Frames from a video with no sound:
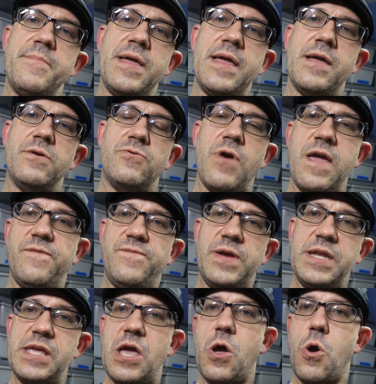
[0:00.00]
comment,
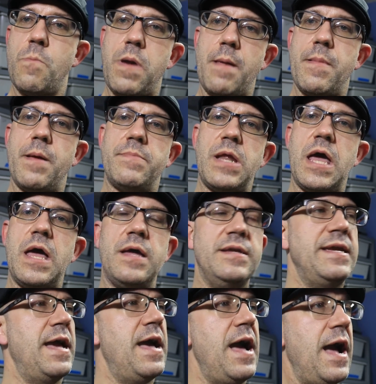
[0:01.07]
great video, blah, blah, blah.